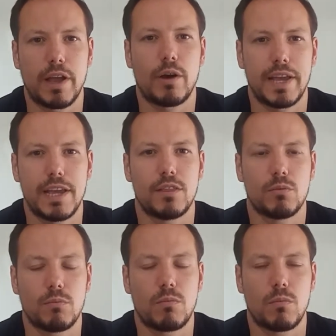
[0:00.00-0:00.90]
hear
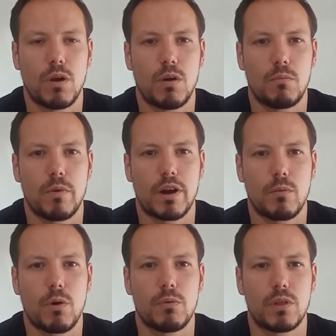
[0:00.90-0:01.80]
them when I
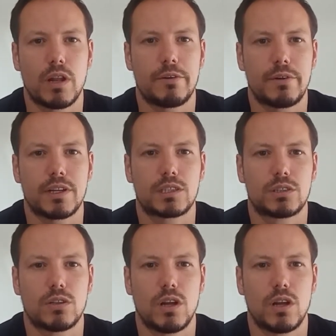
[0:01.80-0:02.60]
wrote the lyrics.